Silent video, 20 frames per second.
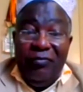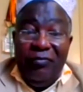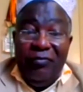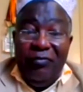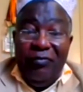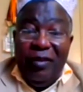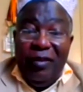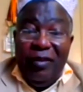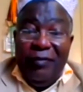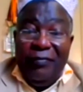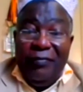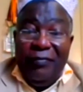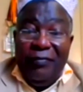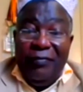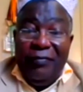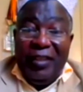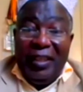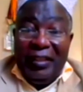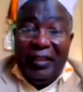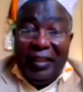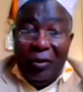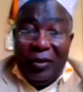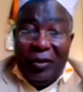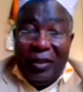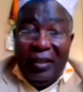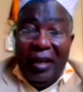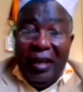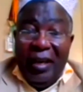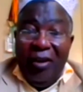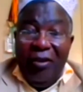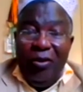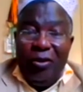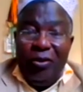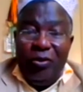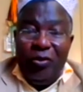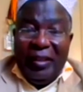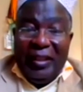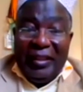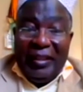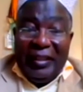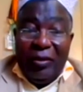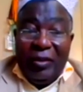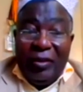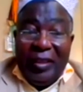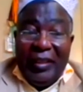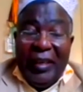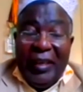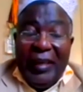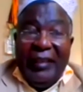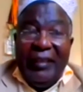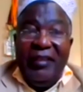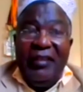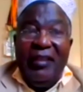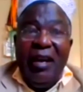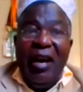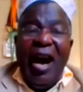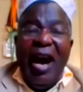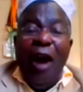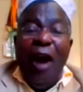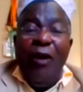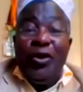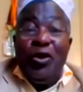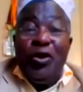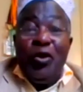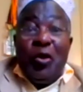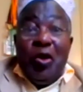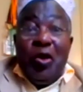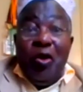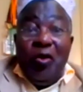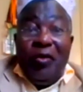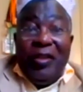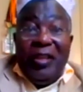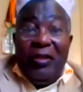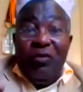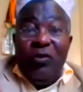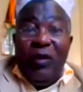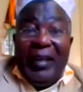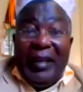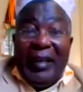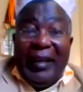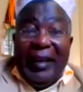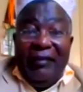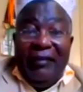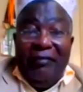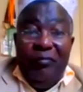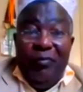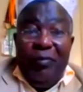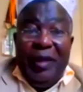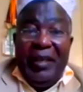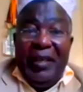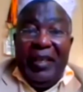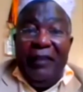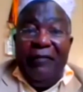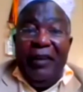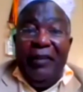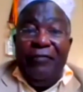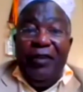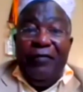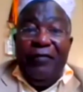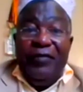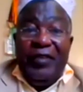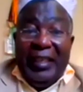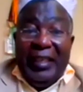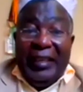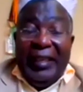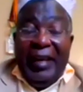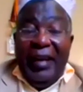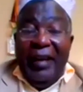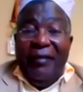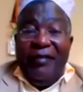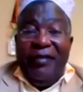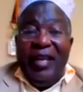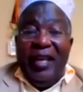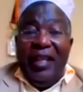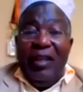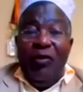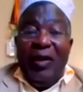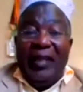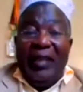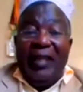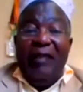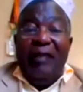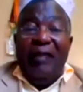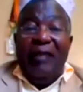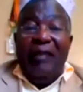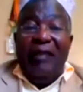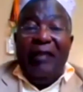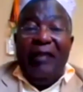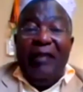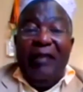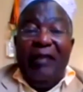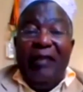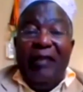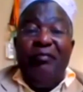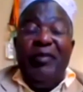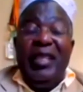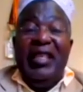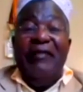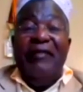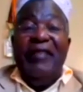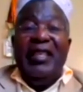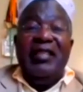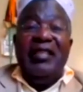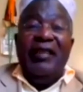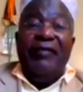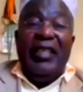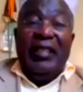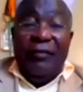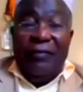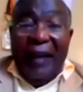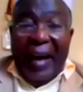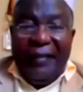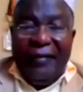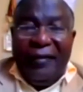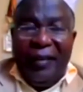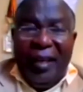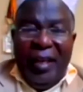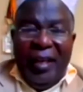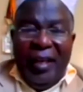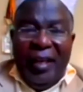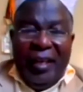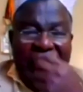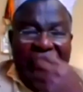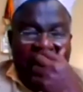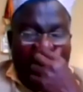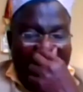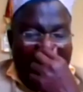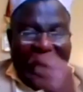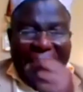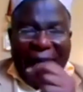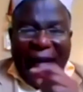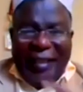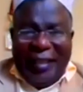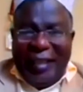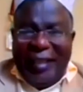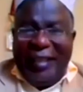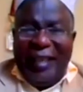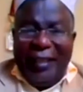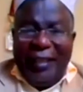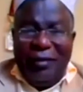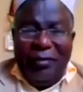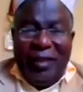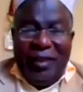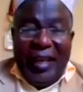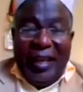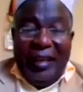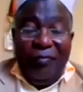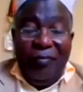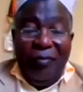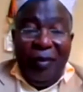15,000 or 20,000? how do you know this one can be given 15, the other one can be given 75? Is there a criteria to say